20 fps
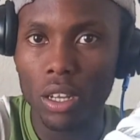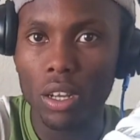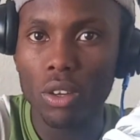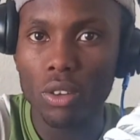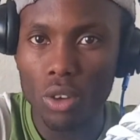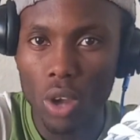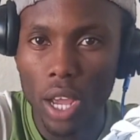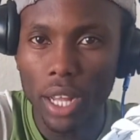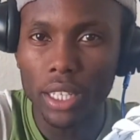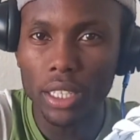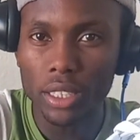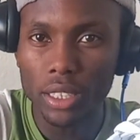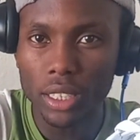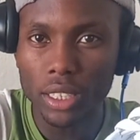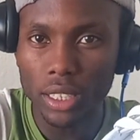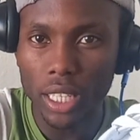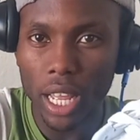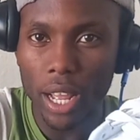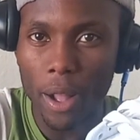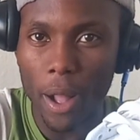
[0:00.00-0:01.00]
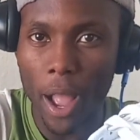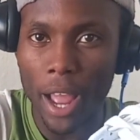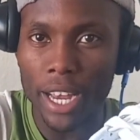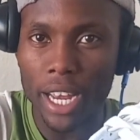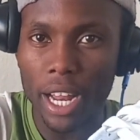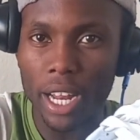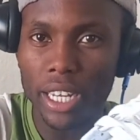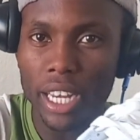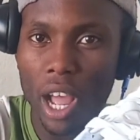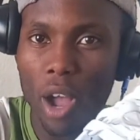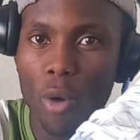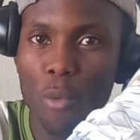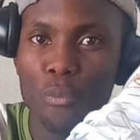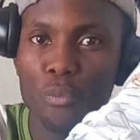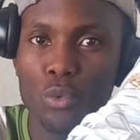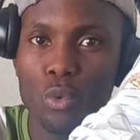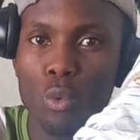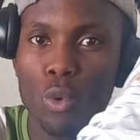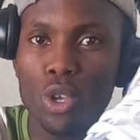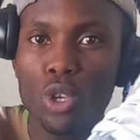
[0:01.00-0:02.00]
You understand? And then now
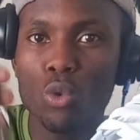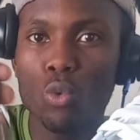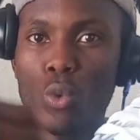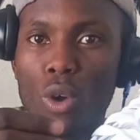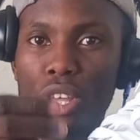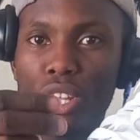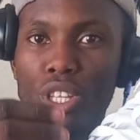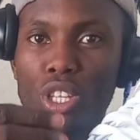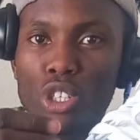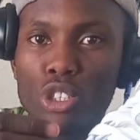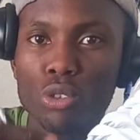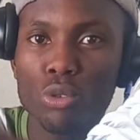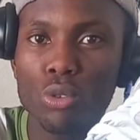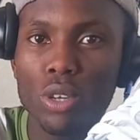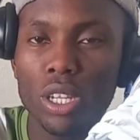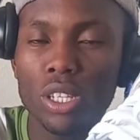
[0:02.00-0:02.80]
when you wear the shoe,